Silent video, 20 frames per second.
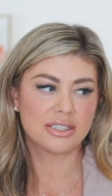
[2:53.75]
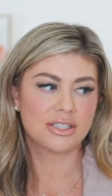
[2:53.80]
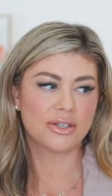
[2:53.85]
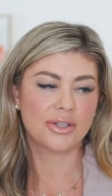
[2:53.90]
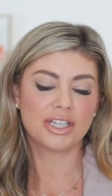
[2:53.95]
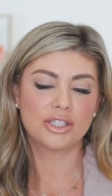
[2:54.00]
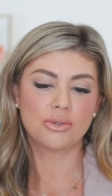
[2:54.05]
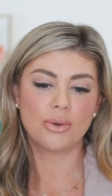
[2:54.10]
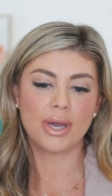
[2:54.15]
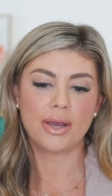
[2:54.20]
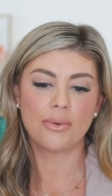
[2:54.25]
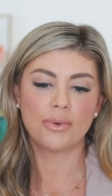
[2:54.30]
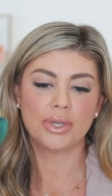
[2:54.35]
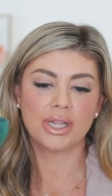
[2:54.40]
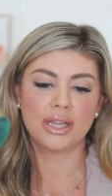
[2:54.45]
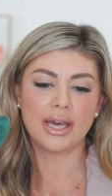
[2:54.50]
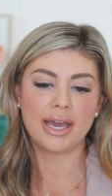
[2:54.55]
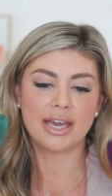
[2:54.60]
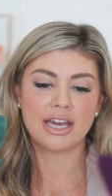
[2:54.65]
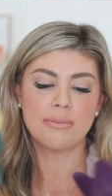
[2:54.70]
So that's why I
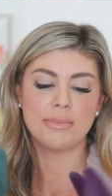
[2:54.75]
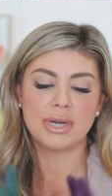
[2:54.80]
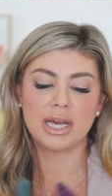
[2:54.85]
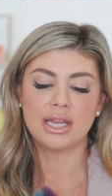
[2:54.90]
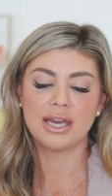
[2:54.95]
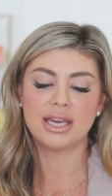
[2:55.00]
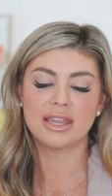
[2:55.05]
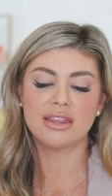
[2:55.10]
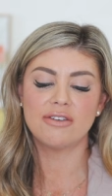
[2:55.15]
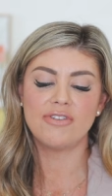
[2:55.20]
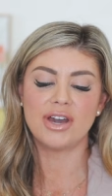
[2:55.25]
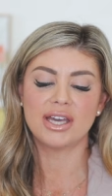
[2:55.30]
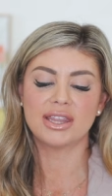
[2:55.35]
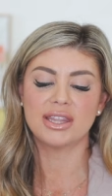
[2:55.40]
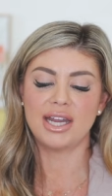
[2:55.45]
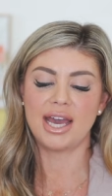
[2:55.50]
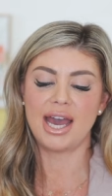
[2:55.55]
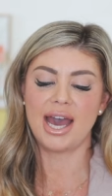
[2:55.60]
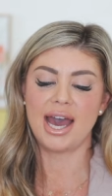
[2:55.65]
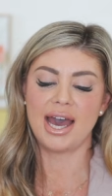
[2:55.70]
really like them, and I like the fact
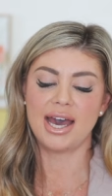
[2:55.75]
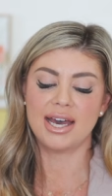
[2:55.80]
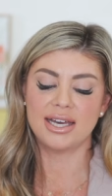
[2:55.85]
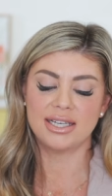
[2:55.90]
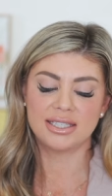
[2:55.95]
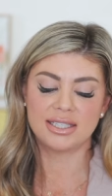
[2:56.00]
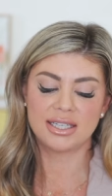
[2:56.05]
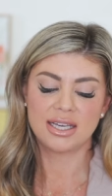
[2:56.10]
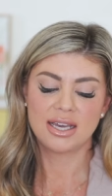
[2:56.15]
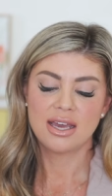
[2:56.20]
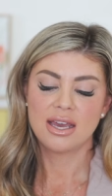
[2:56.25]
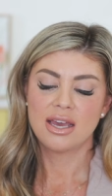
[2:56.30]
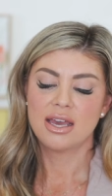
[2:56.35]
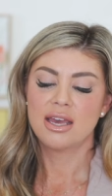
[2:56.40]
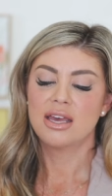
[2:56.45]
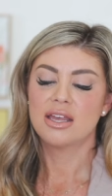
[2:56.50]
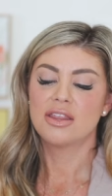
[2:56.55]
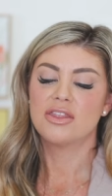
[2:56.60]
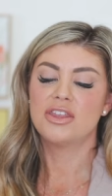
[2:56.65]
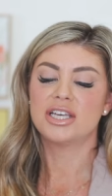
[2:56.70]
that it has
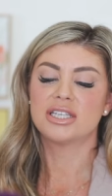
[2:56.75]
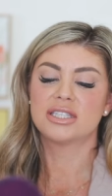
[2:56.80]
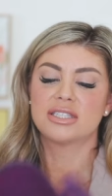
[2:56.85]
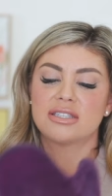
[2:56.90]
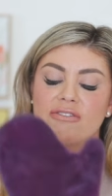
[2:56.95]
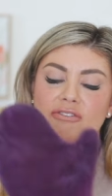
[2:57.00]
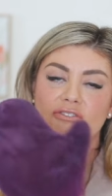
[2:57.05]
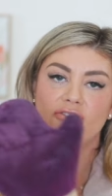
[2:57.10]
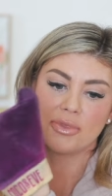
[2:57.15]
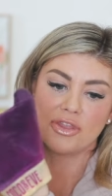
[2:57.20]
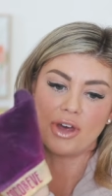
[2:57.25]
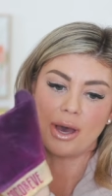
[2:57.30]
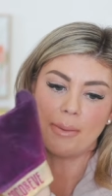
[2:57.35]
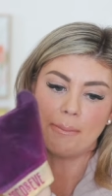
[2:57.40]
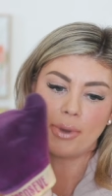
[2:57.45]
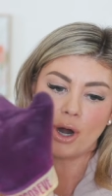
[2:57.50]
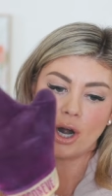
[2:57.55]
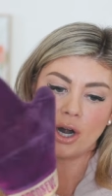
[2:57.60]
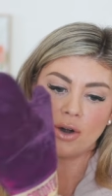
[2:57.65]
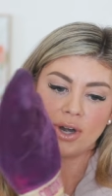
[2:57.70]
this
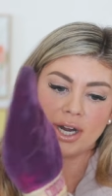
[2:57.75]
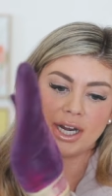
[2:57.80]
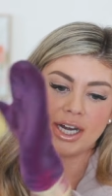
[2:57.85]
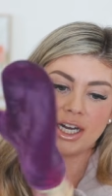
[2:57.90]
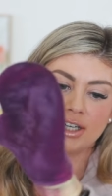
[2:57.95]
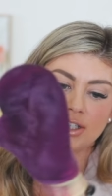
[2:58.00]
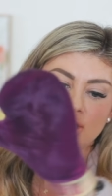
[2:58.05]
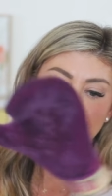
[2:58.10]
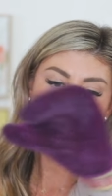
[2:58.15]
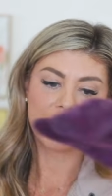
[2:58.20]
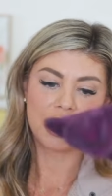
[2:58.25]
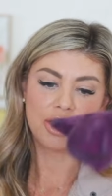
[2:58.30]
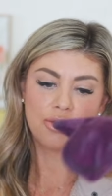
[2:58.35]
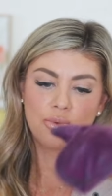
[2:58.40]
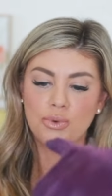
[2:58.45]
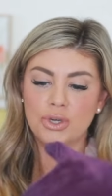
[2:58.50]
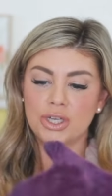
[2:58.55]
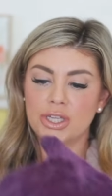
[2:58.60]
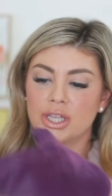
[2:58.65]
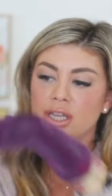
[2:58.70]
thumb part right here, so I can
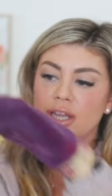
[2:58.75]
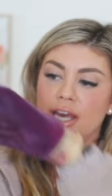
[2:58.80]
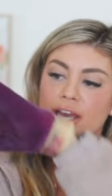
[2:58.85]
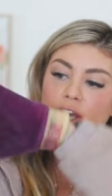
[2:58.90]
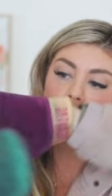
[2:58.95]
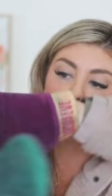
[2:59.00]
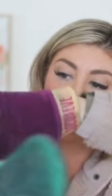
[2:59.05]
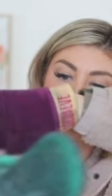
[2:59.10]
really like